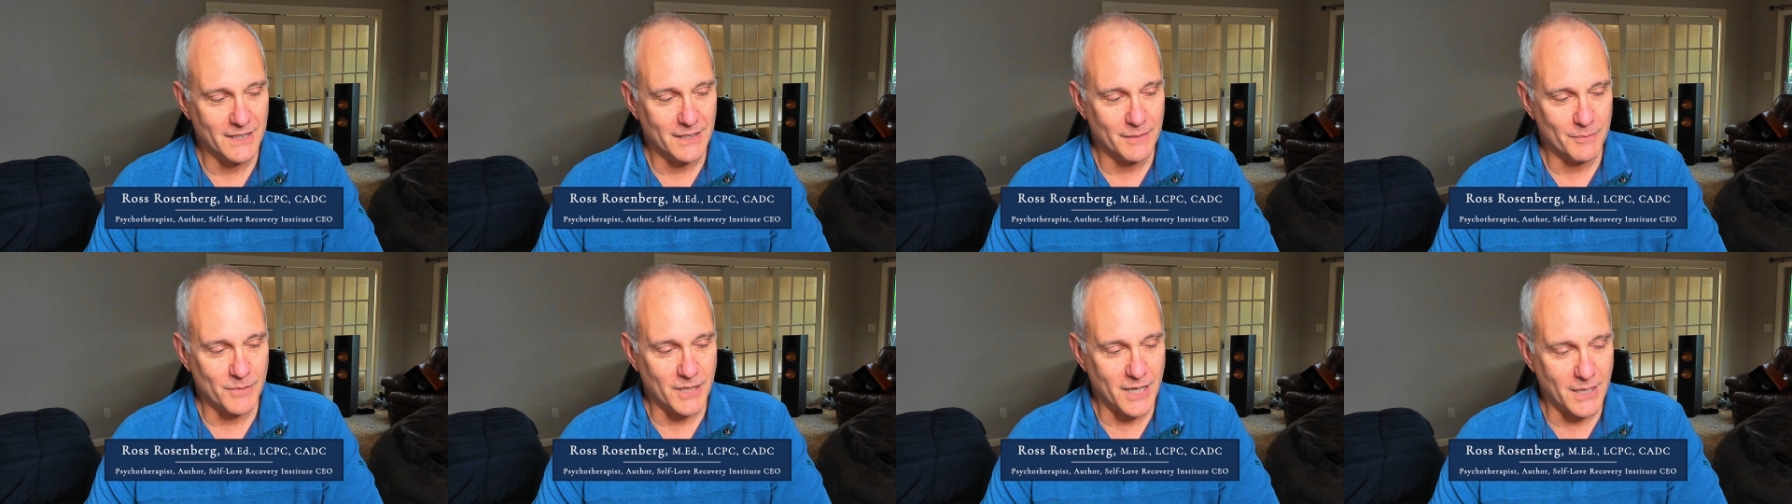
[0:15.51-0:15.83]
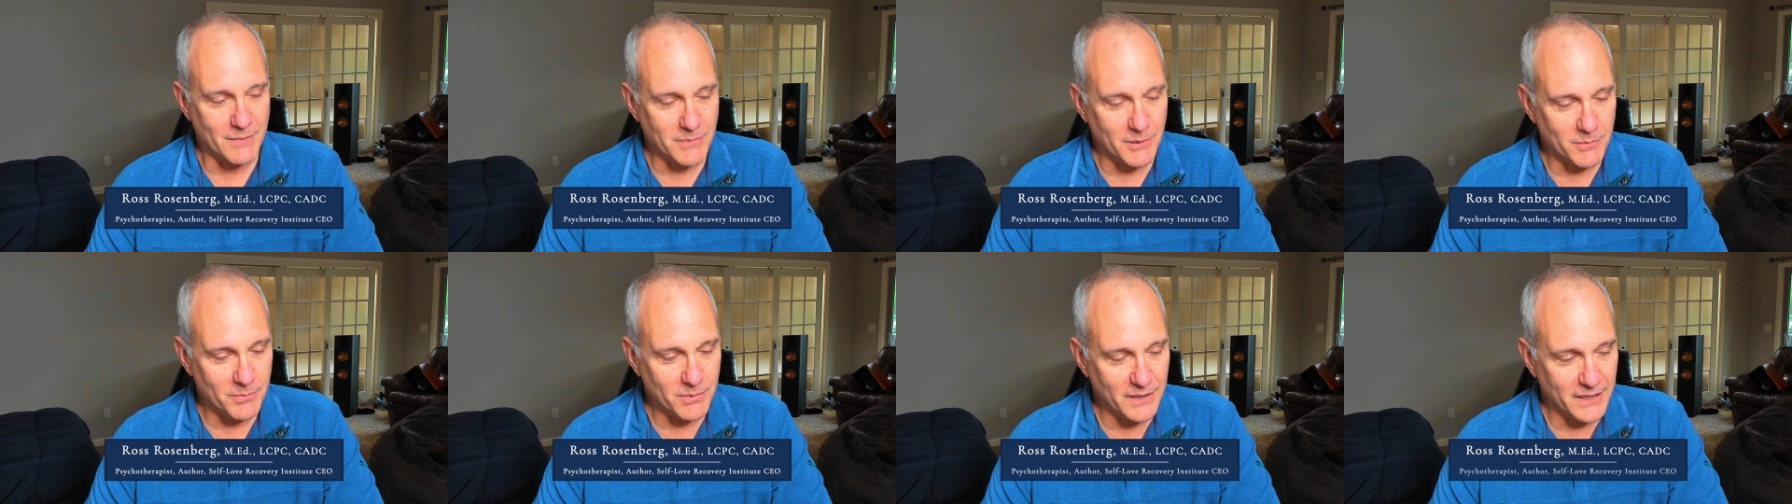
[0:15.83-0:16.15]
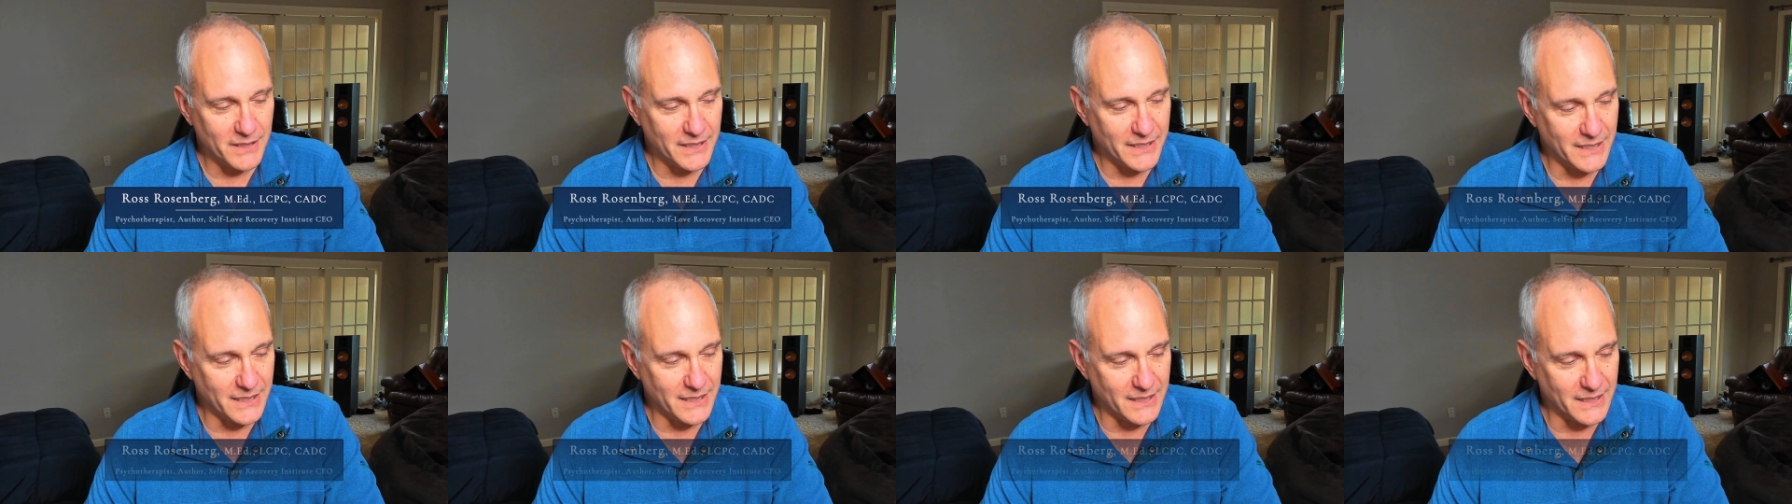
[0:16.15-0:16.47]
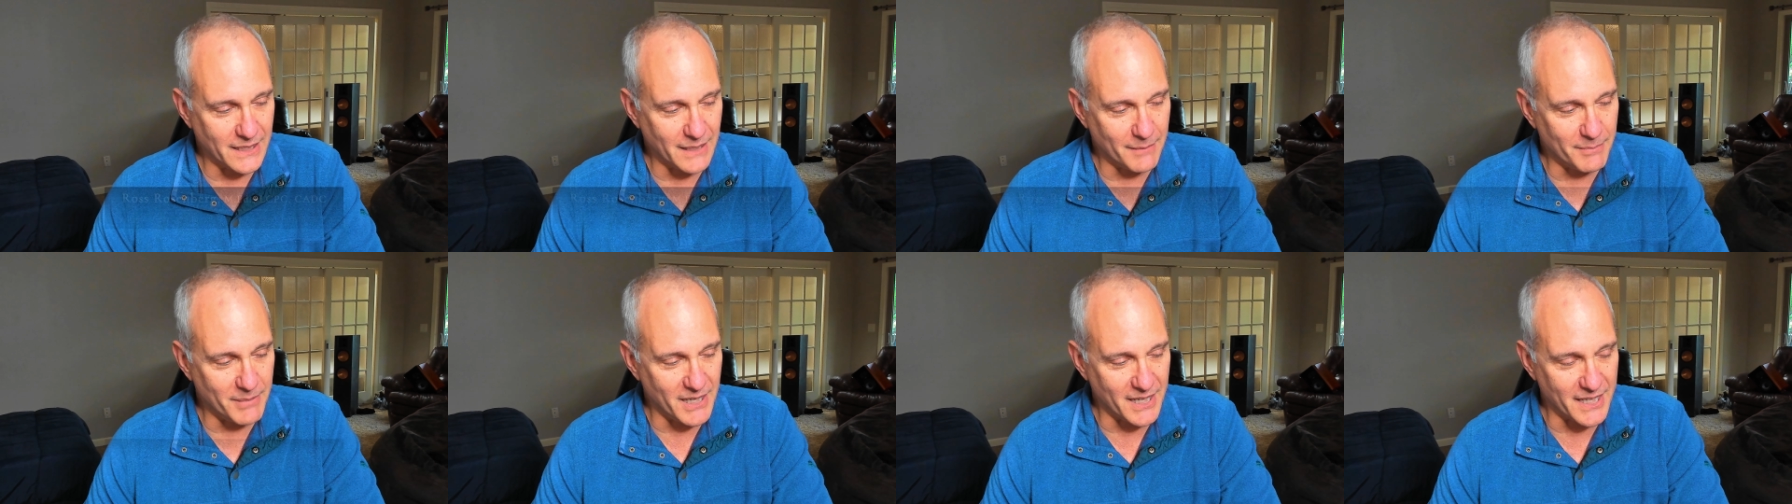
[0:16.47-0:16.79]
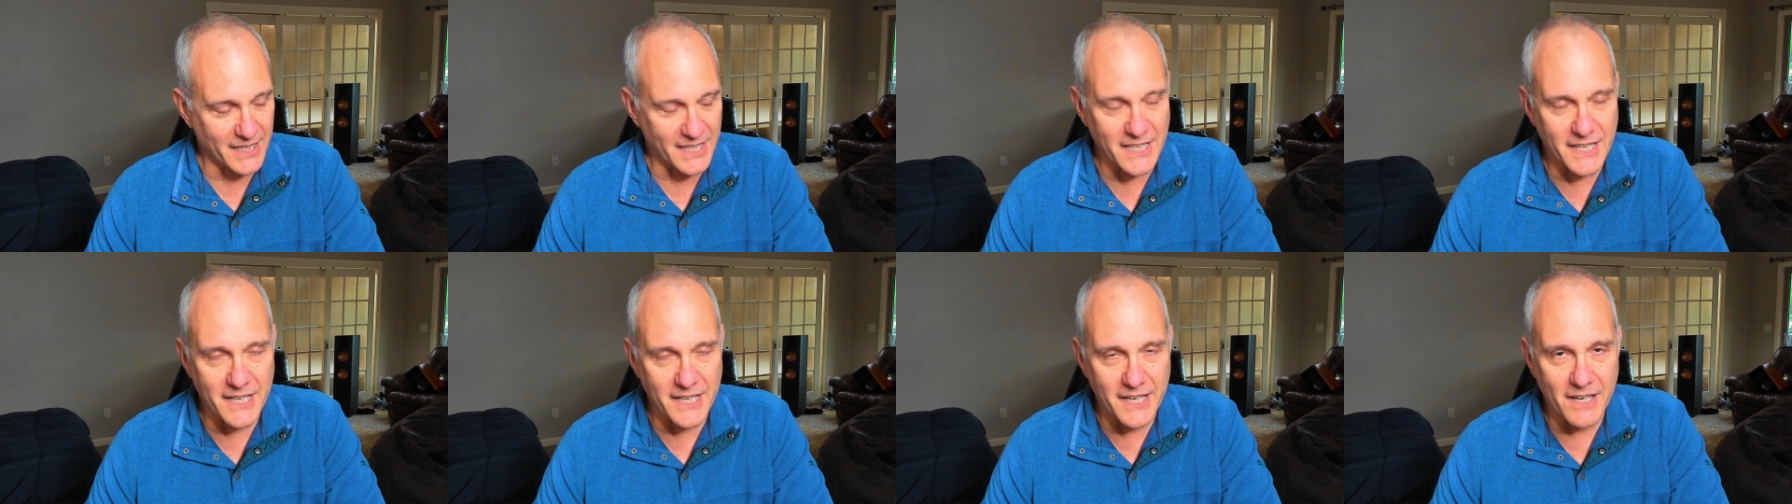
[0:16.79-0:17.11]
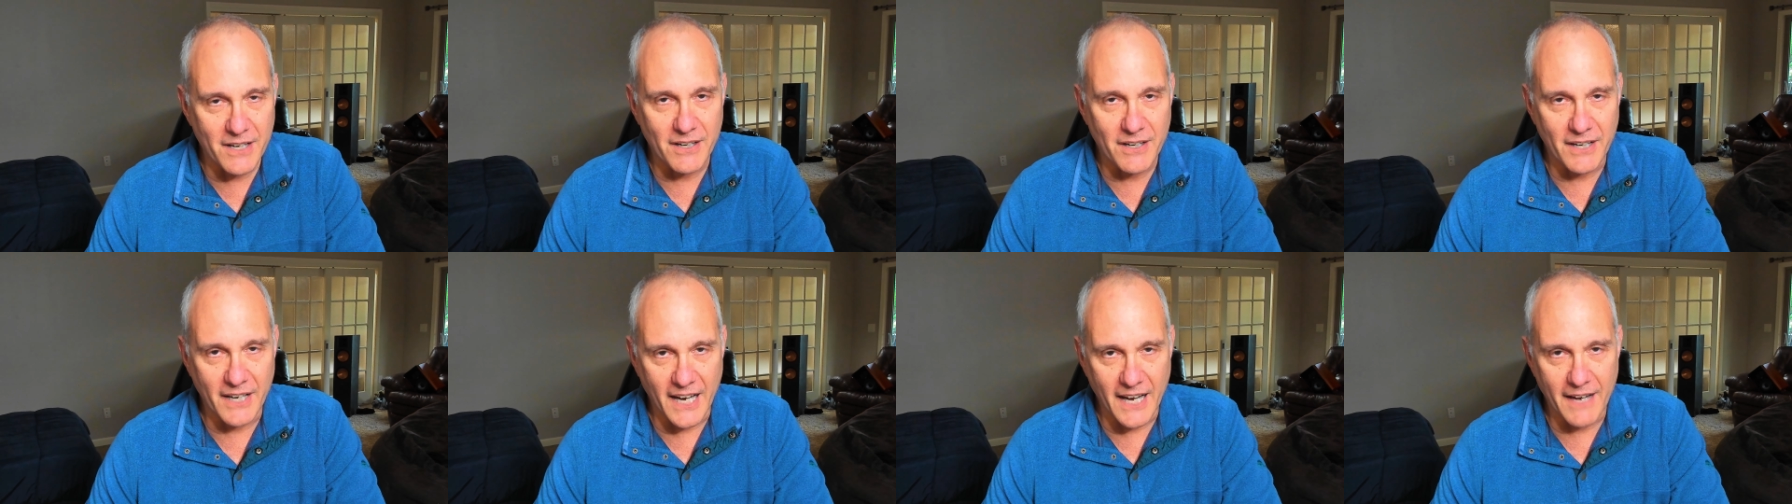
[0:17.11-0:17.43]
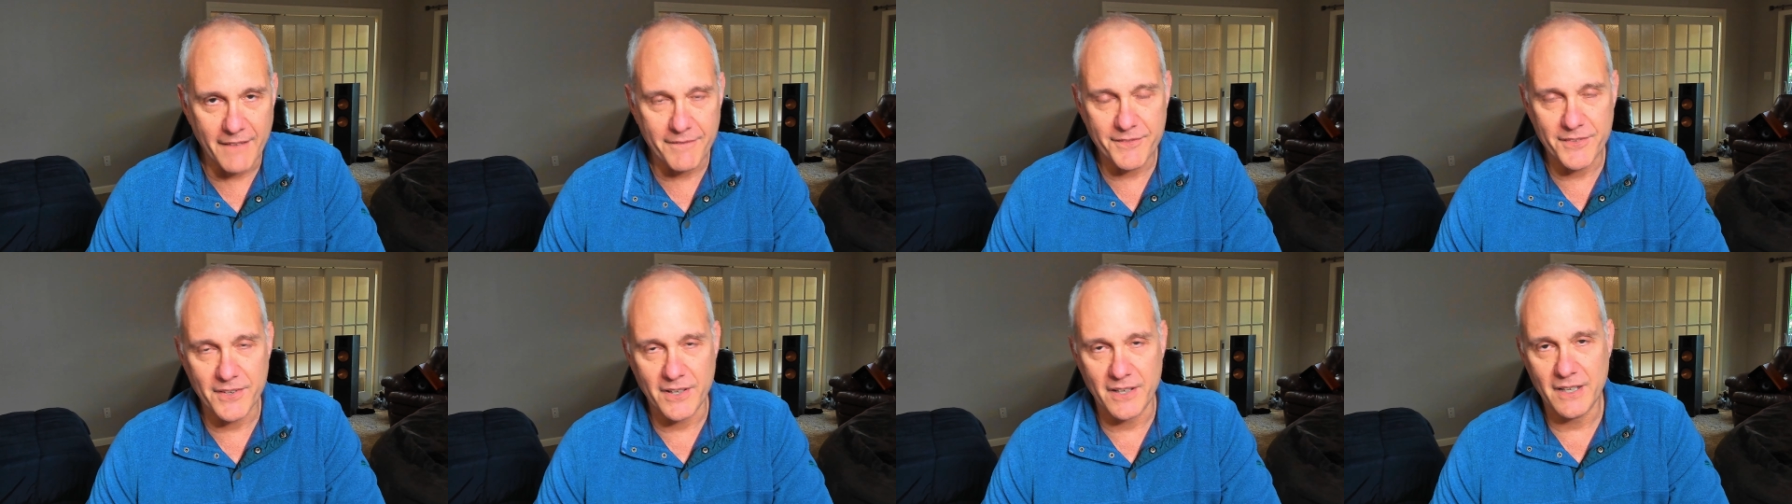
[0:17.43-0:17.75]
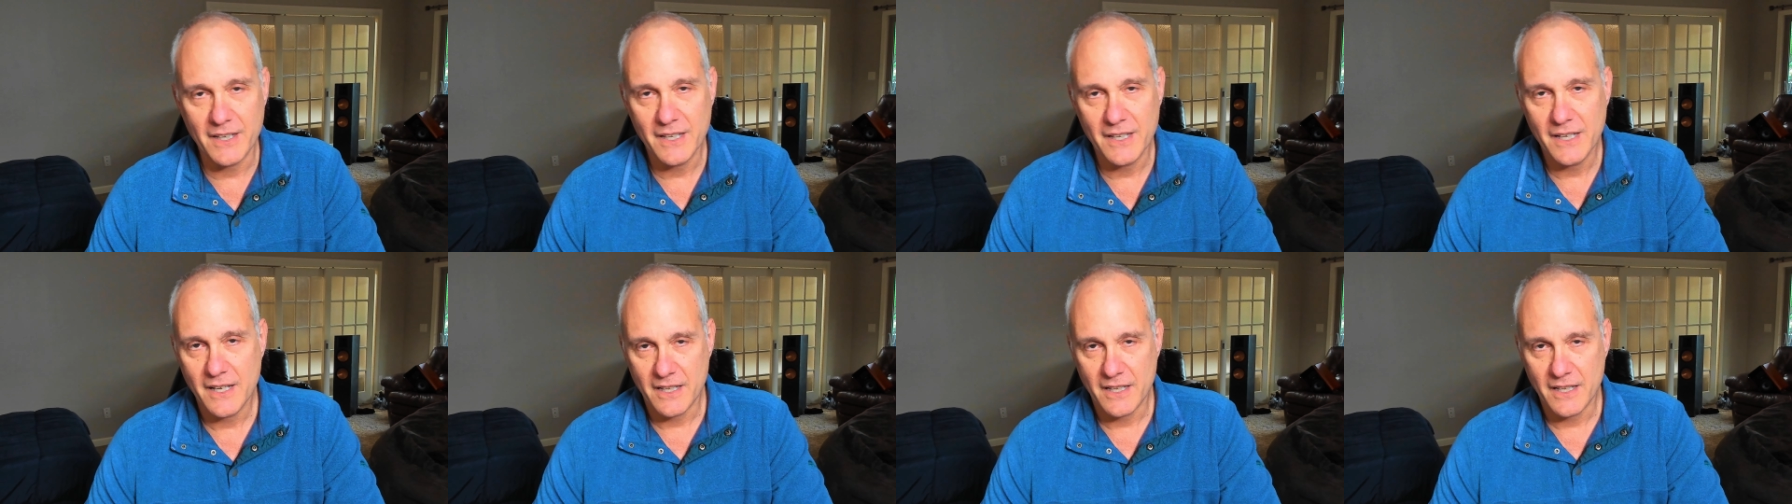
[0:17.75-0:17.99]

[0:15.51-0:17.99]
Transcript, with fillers: probably about a year after